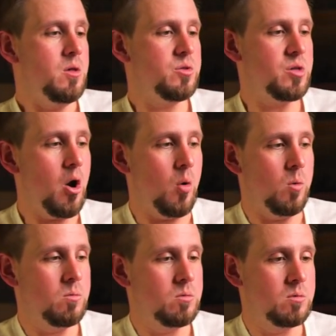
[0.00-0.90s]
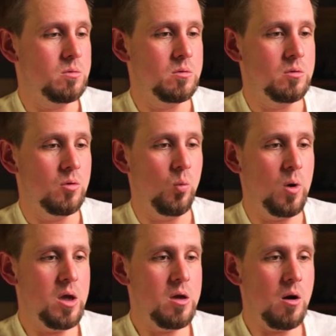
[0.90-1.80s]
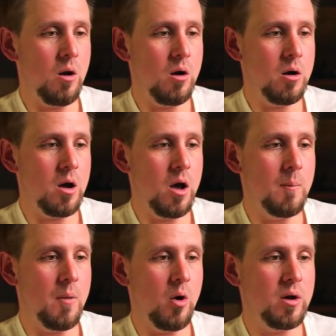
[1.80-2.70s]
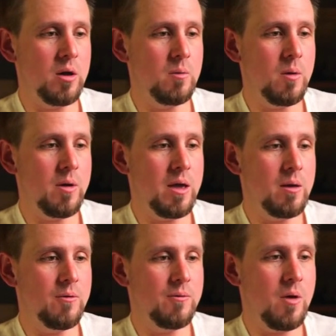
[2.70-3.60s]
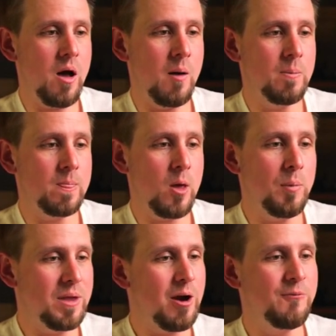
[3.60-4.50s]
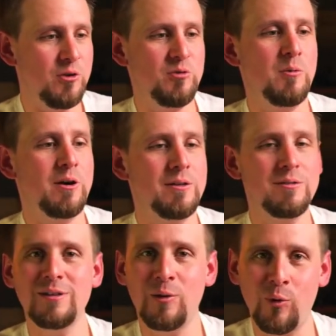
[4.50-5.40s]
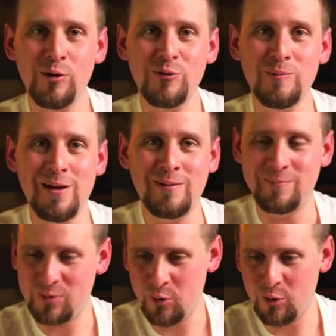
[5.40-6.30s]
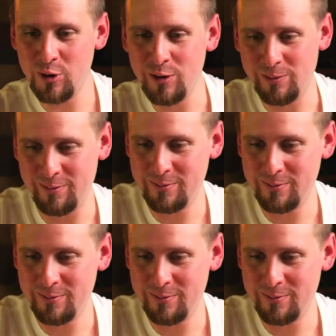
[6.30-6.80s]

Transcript: So we are, um, okay, um, open air fish market. said, worked for me. Well, good.